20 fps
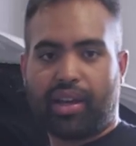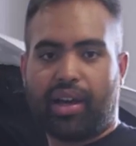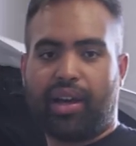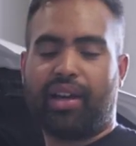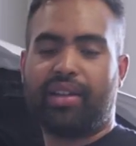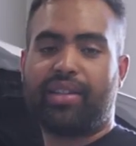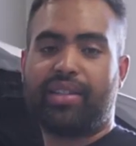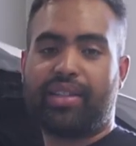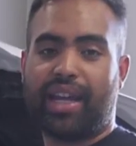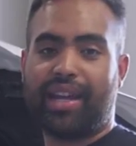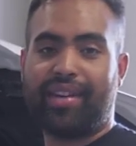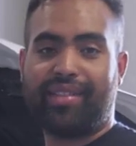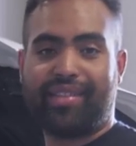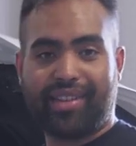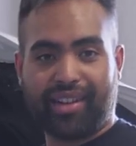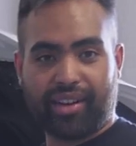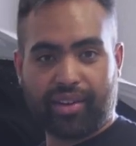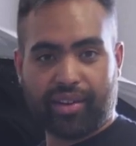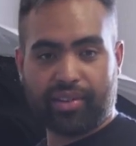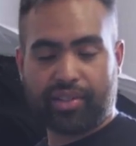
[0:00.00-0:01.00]
uh,
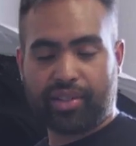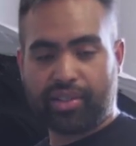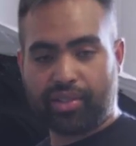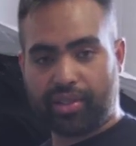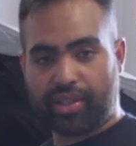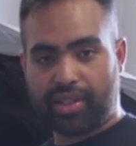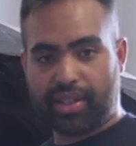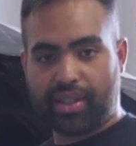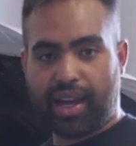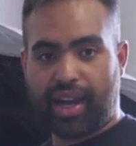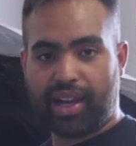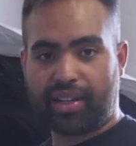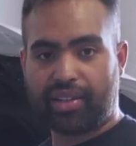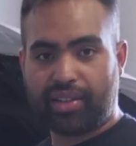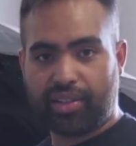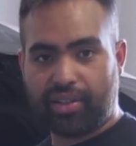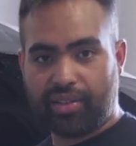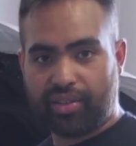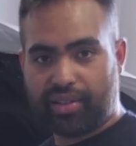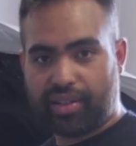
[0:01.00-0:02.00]
stage zero, so it's not
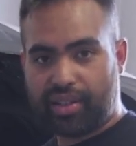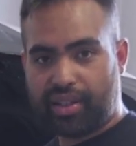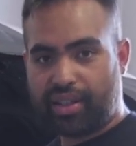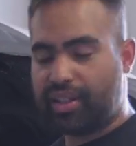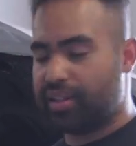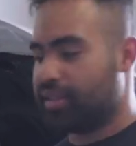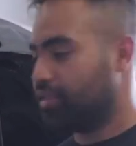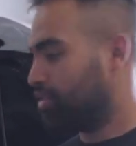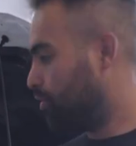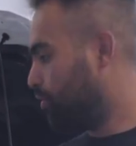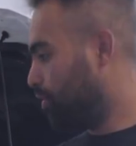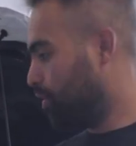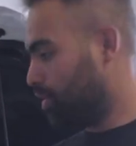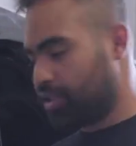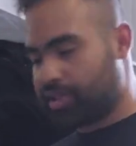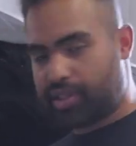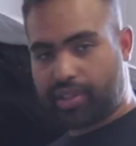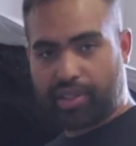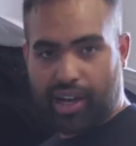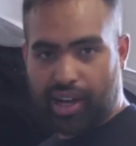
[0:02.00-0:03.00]
tuned,
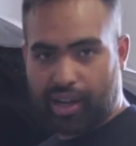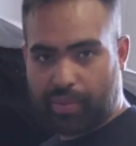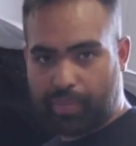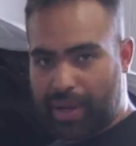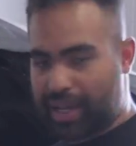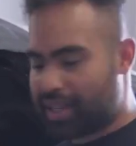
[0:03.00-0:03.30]
full stock